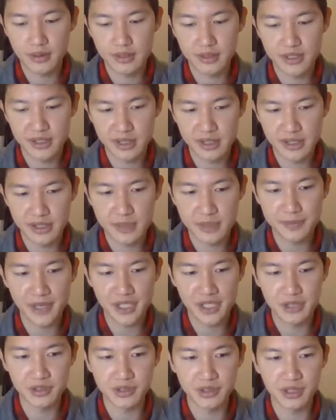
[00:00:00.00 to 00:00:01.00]

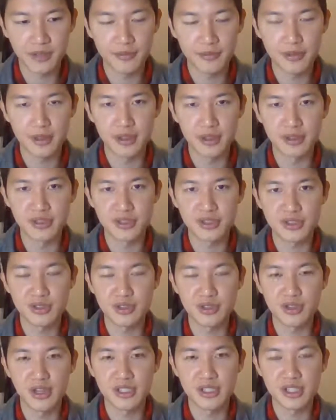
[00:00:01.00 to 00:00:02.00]
especially if there's
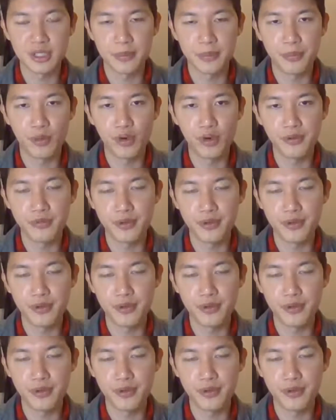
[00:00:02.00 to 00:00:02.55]
not support